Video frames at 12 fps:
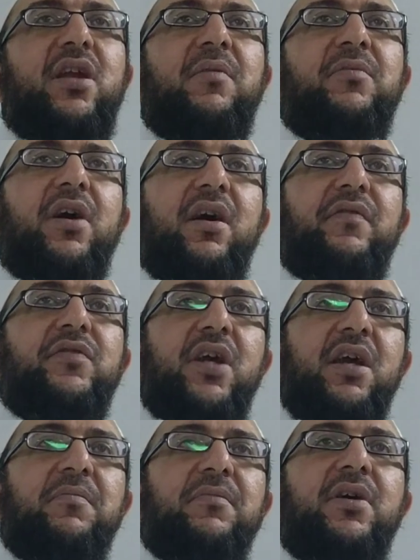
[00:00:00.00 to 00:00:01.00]
after
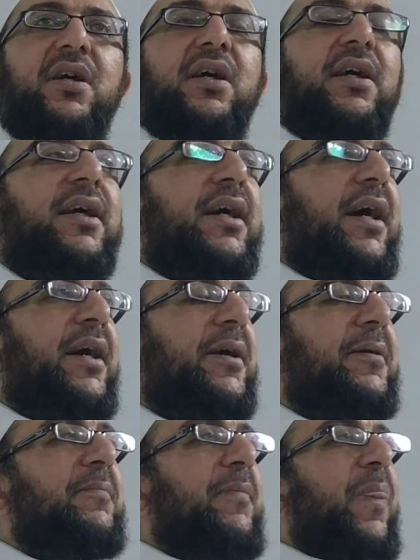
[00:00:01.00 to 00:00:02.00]
him.
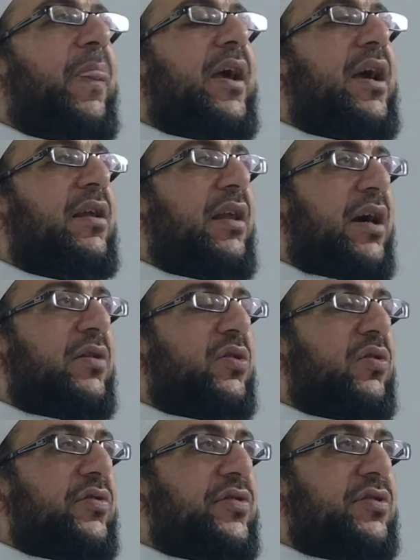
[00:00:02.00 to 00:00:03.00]
In
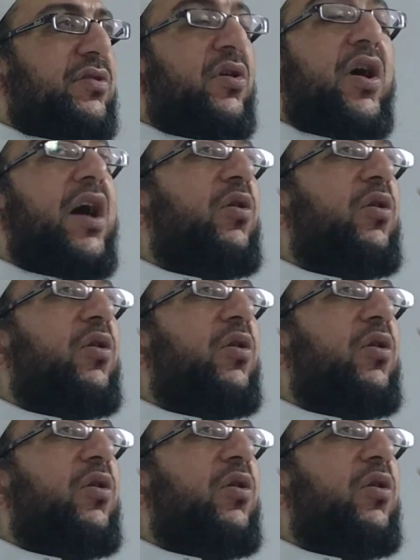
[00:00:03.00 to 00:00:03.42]
Al-Andalus, also